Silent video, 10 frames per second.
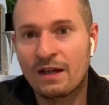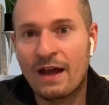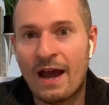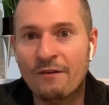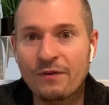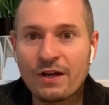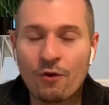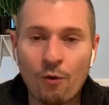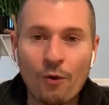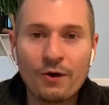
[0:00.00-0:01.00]
Every
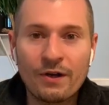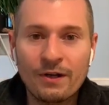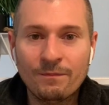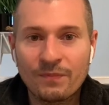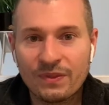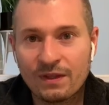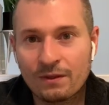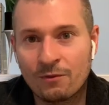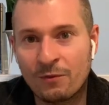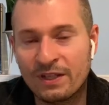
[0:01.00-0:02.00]
quarter,
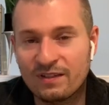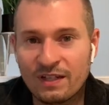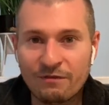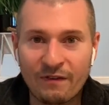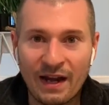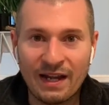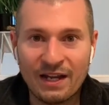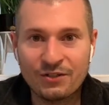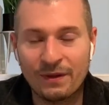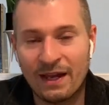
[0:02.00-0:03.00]
we see
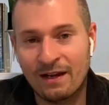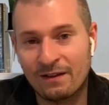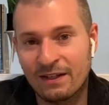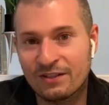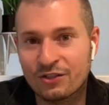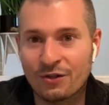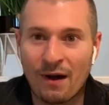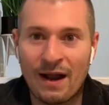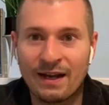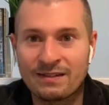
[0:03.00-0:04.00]
financial analysts
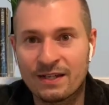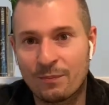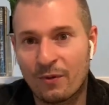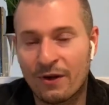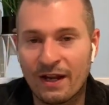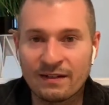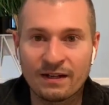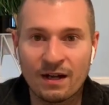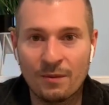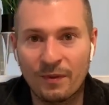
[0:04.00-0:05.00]
trying to predict a
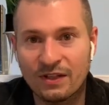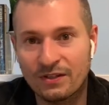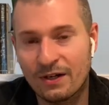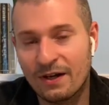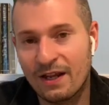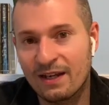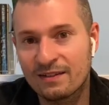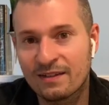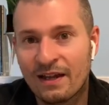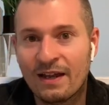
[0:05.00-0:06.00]
company's
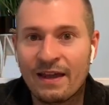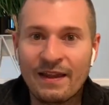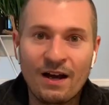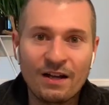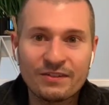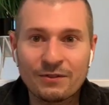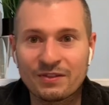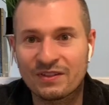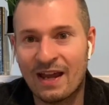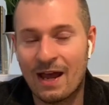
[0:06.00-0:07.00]
earnings, and they also
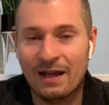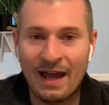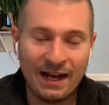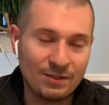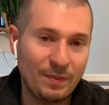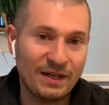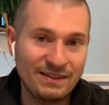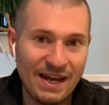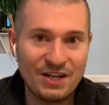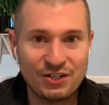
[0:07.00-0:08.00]
set
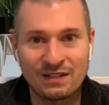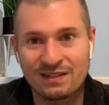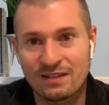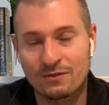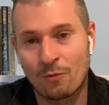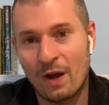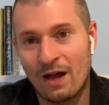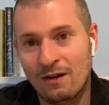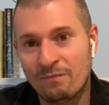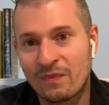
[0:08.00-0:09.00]
expectations as
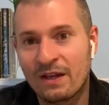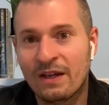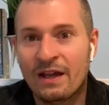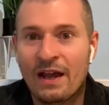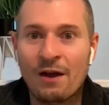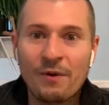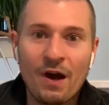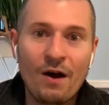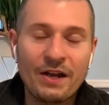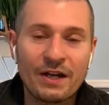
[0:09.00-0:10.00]
well. And we
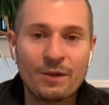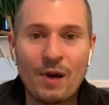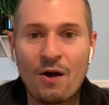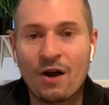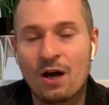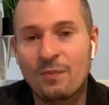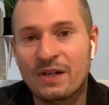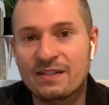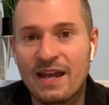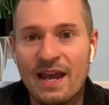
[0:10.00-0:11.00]
all hear about
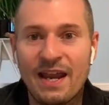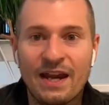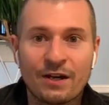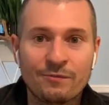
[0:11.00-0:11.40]
companies hitting or